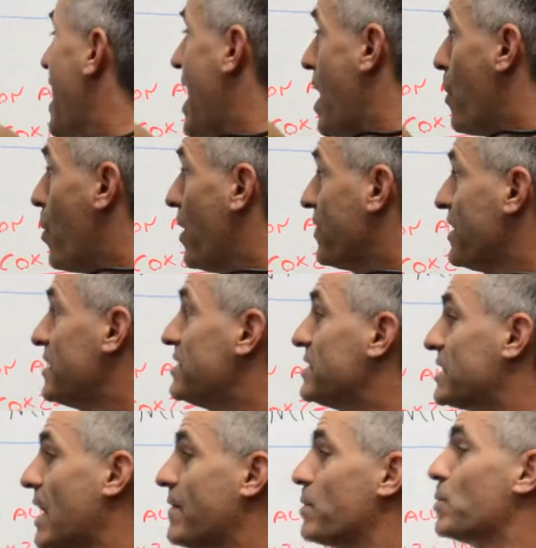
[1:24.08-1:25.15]
And what they
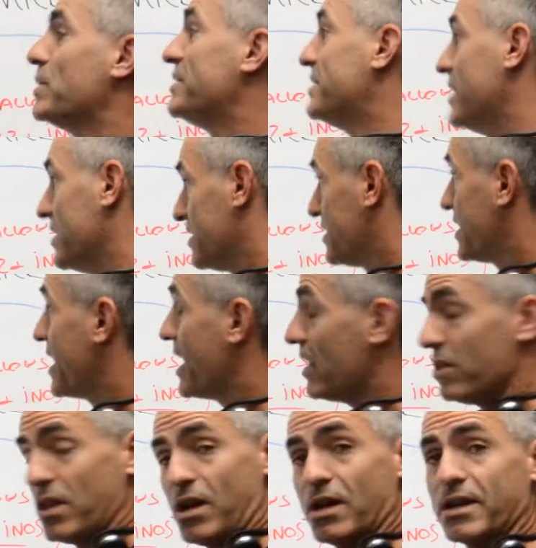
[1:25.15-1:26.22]
discovered was this.
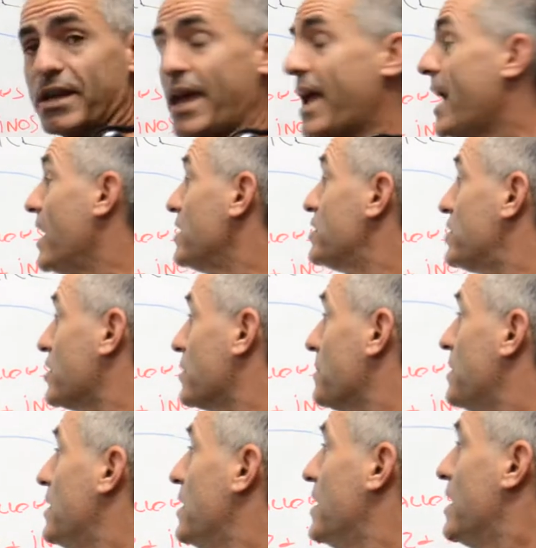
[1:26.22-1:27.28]
In lung cancer,
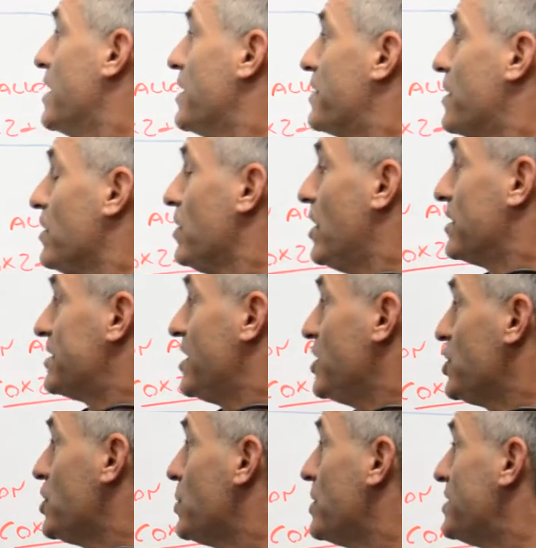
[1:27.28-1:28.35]
the
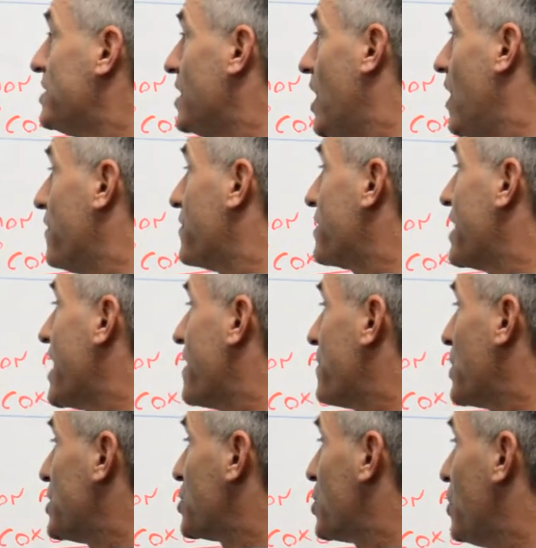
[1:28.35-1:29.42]
tissue itself, they have
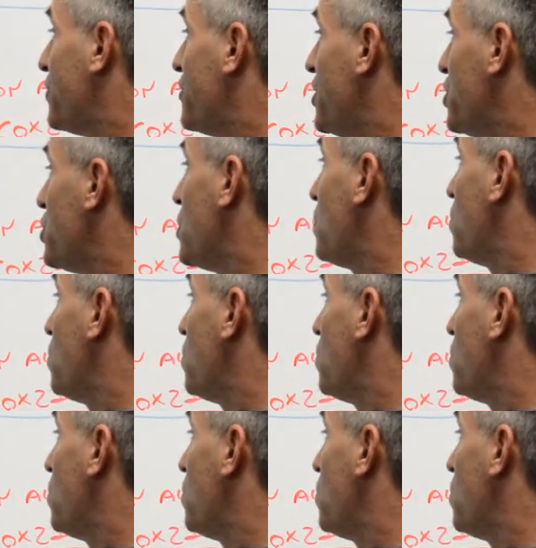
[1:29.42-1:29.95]
what's called tissue